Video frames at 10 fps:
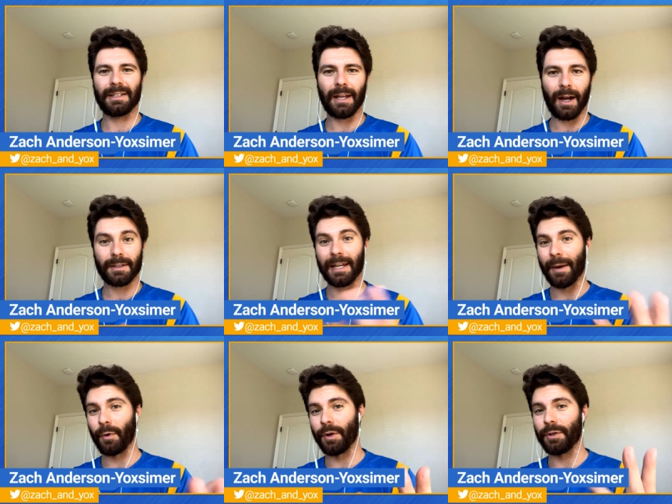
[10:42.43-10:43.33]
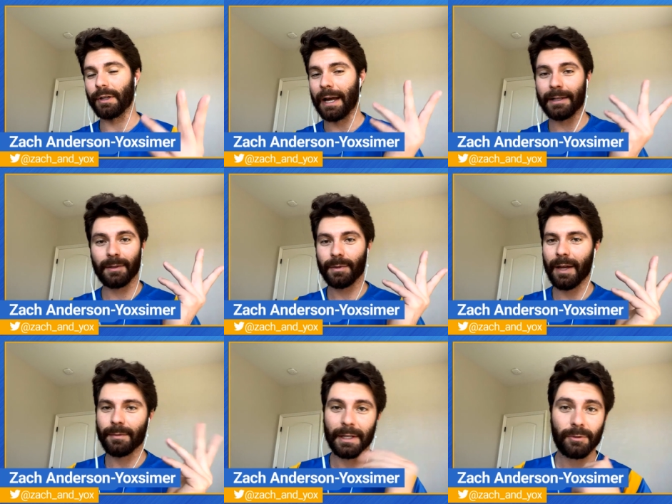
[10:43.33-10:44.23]
Yoxsimer with you guys.
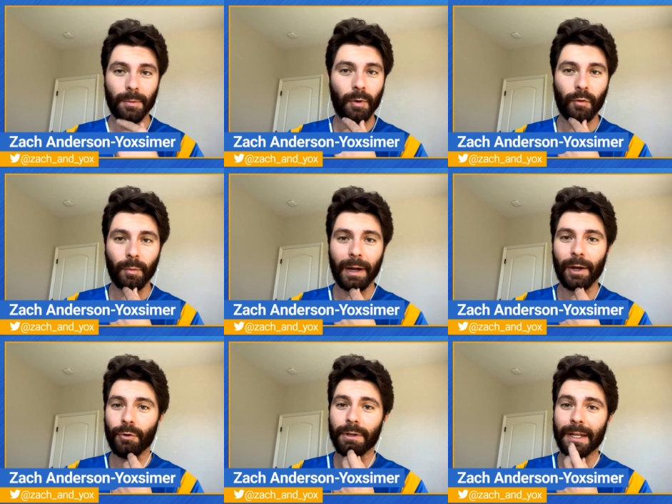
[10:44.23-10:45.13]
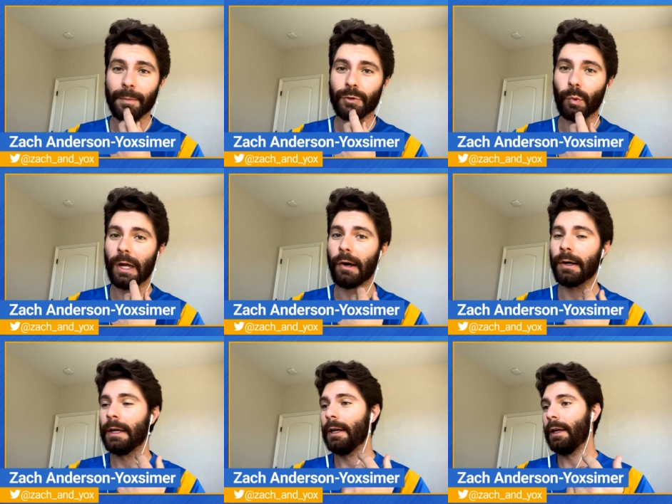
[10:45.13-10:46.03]
Sometimes I trip over my own name as well.
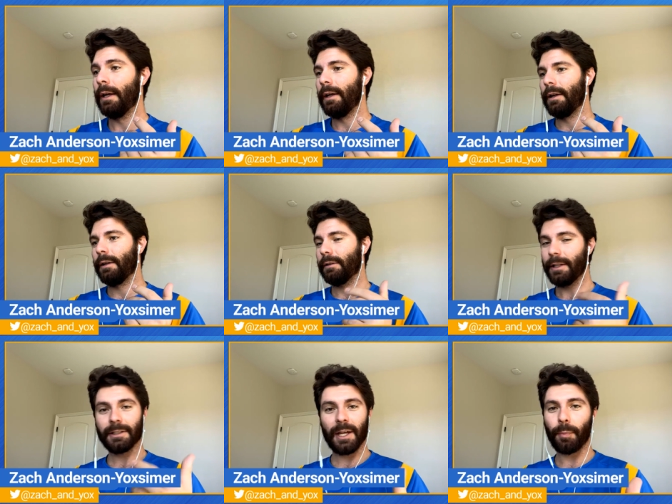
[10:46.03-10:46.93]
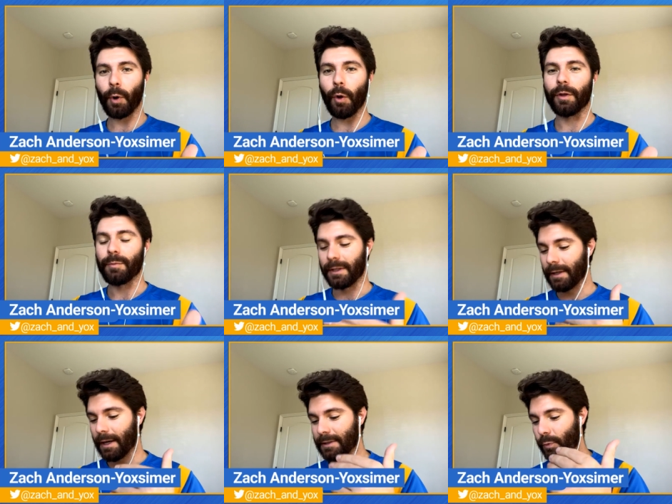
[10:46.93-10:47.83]
Let's keep rolling
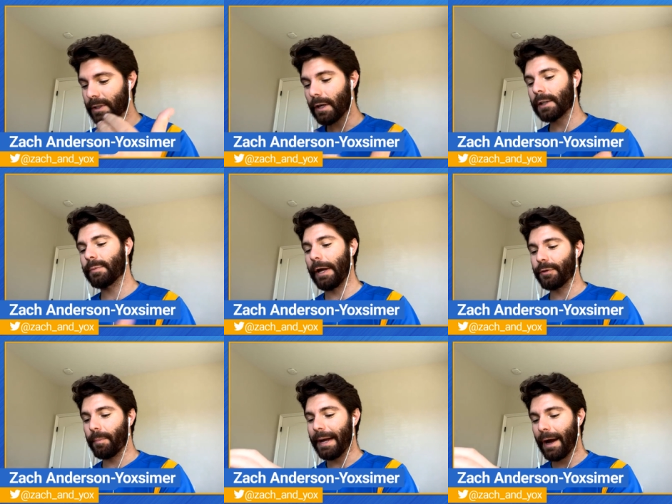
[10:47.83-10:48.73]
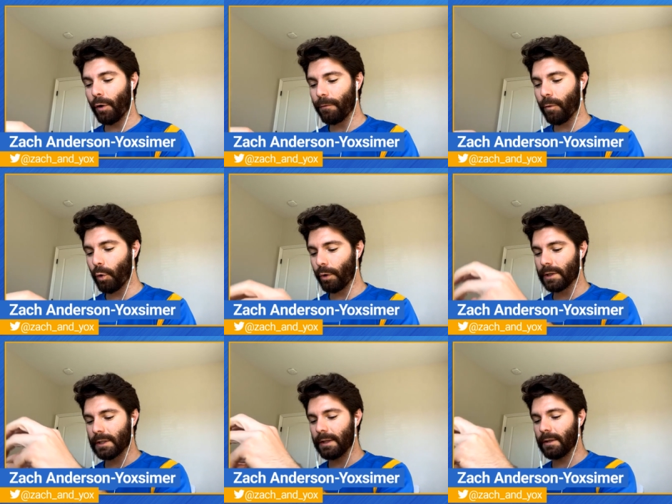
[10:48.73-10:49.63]
because we talked about the power
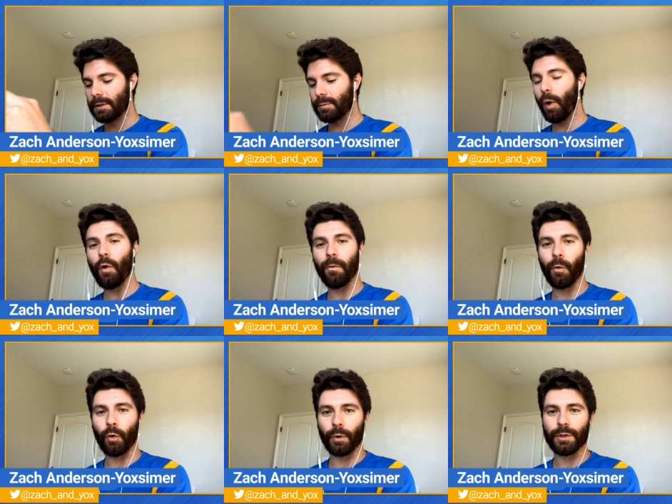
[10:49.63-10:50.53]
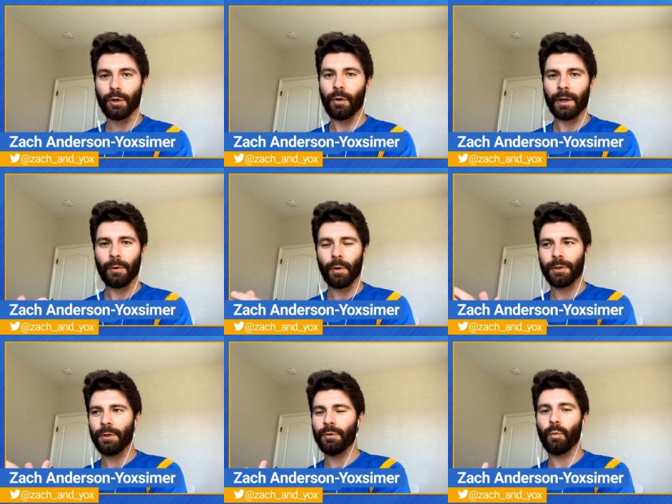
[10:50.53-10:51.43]
forwards and the small forwards already
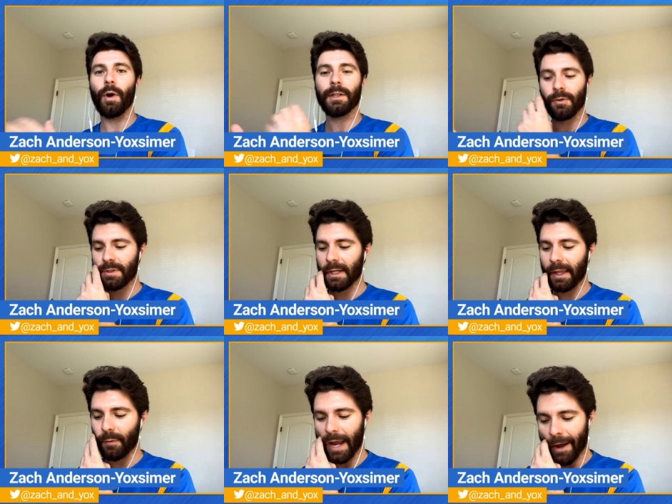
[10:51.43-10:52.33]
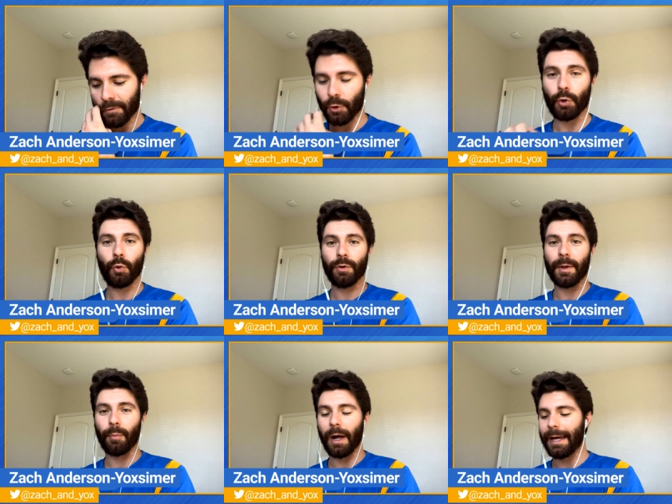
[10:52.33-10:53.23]
with you, what UCLA went after and who they
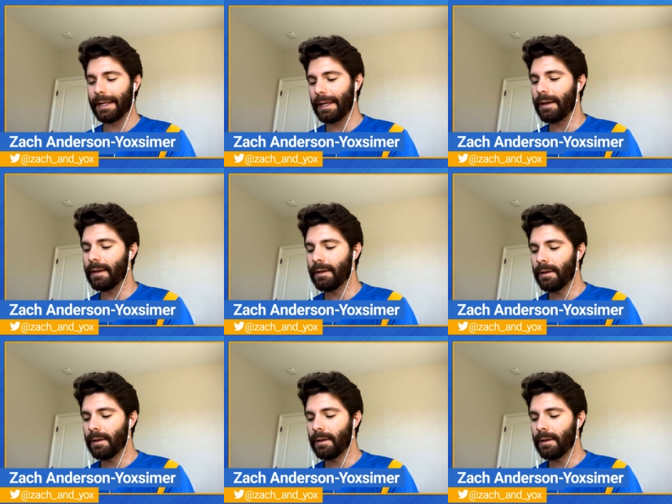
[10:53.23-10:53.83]
brought in.